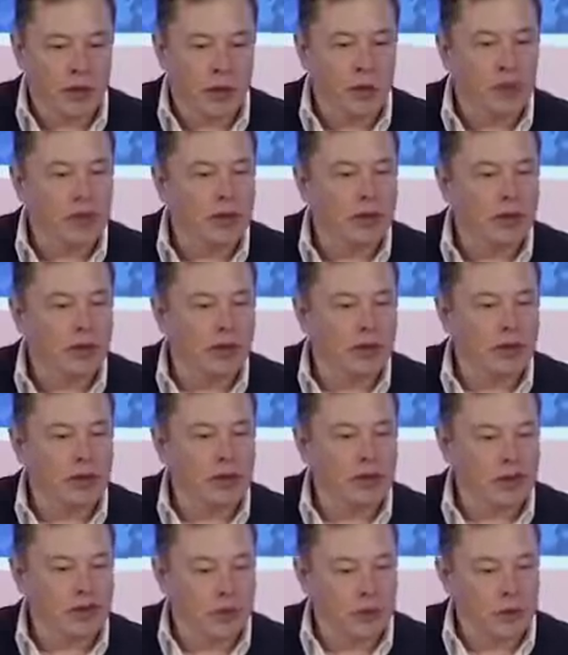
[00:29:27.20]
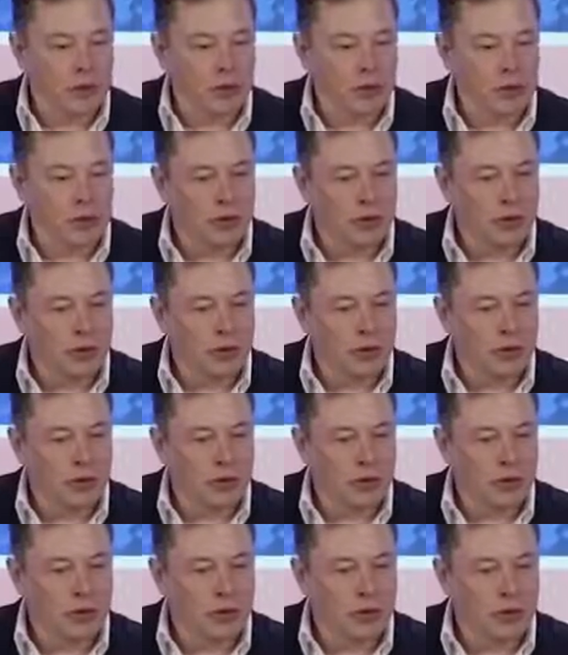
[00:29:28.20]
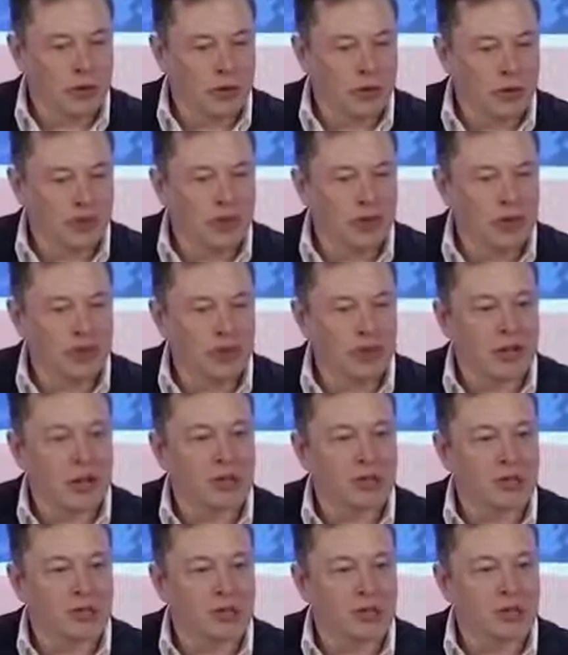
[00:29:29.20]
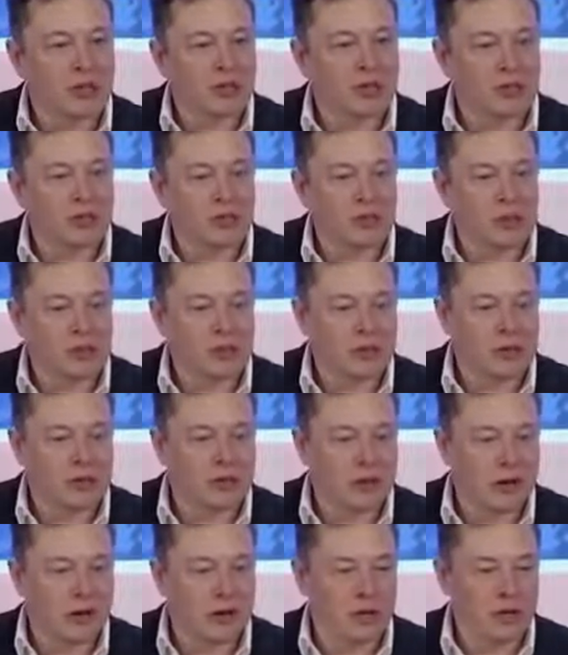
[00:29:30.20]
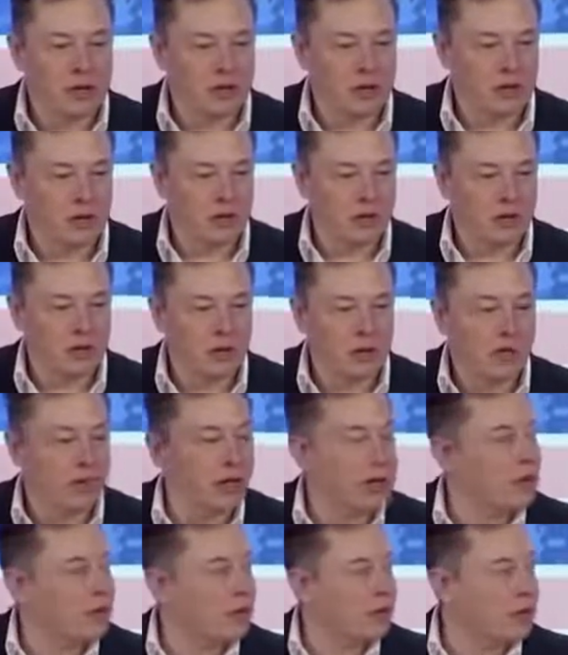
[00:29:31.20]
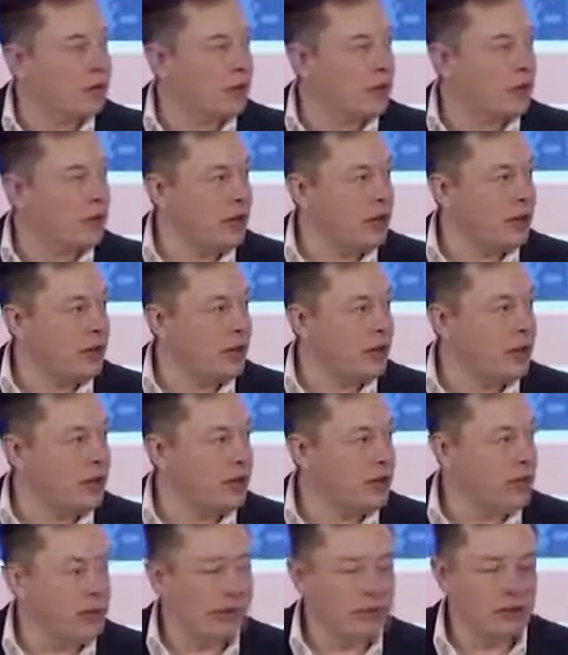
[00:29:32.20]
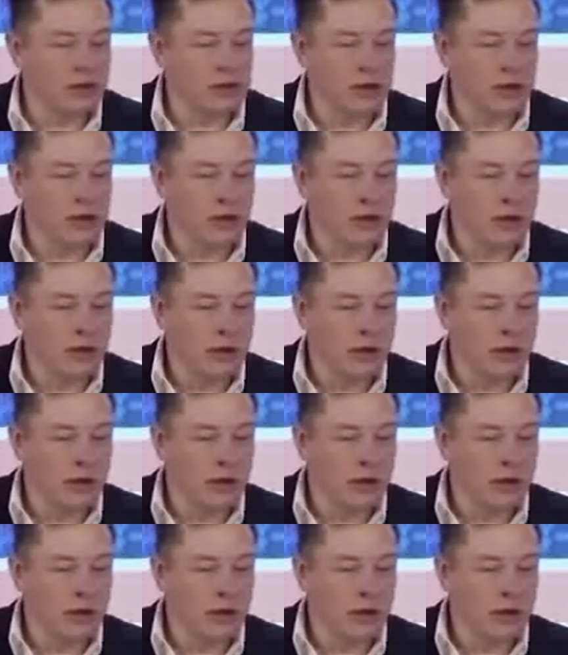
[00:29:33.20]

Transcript: Well, when the number of charges you need is